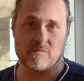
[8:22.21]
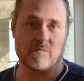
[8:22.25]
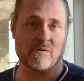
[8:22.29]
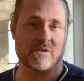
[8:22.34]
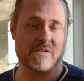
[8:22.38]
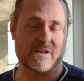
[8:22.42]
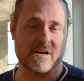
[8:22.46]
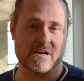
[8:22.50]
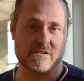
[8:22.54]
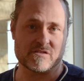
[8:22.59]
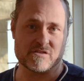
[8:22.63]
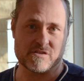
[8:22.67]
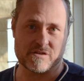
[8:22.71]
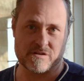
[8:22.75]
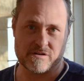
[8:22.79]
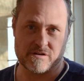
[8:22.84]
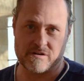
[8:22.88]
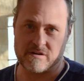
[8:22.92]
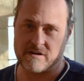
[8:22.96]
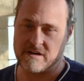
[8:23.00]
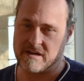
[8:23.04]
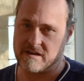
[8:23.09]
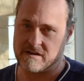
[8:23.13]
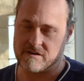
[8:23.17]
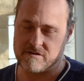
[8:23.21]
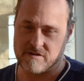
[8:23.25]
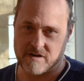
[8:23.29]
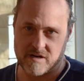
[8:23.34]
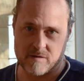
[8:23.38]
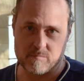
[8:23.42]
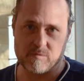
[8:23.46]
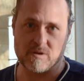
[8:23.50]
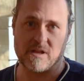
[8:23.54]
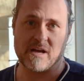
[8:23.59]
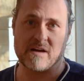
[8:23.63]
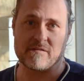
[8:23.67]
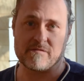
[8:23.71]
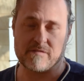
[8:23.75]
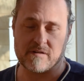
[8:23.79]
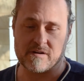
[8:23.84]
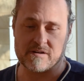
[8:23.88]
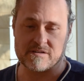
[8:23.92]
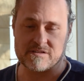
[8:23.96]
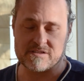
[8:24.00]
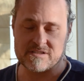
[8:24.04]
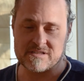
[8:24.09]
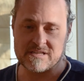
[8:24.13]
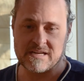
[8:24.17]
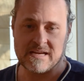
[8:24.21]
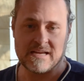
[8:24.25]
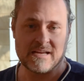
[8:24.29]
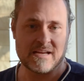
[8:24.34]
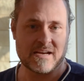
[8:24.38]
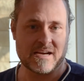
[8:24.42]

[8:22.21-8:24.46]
without your incredible efforts.